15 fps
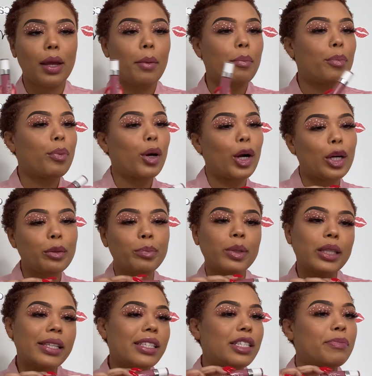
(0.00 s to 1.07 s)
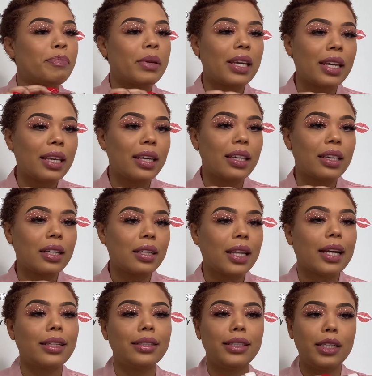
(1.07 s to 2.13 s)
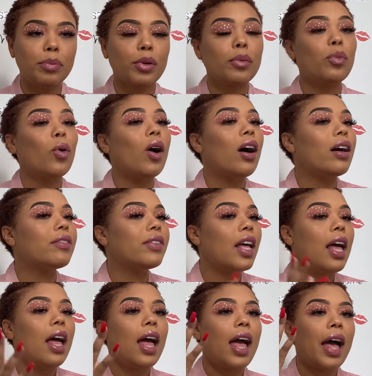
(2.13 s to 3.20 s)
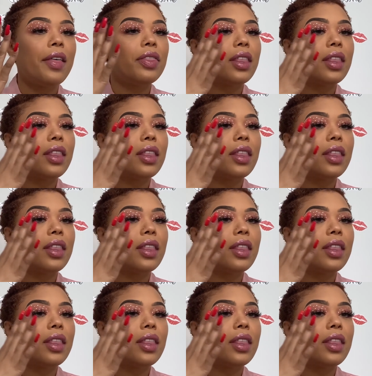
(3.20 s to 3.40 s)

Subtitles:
purplish pink, like a deeper mauve, and